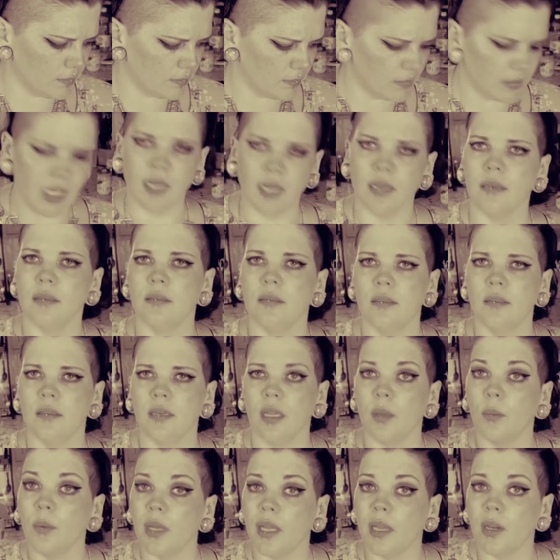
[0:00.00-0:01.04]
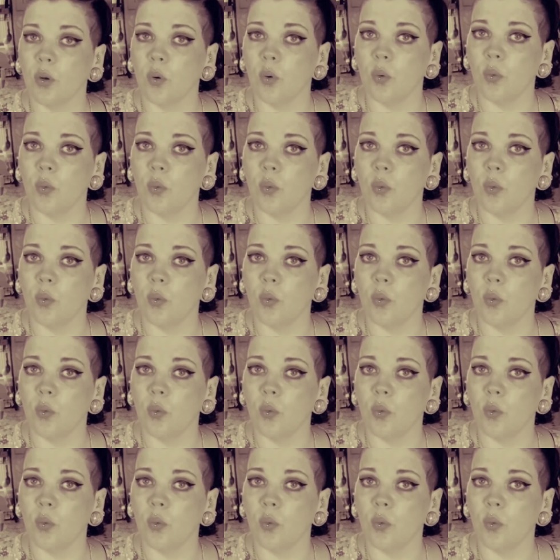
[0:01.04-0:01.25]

Yeah, and we'll let it cool.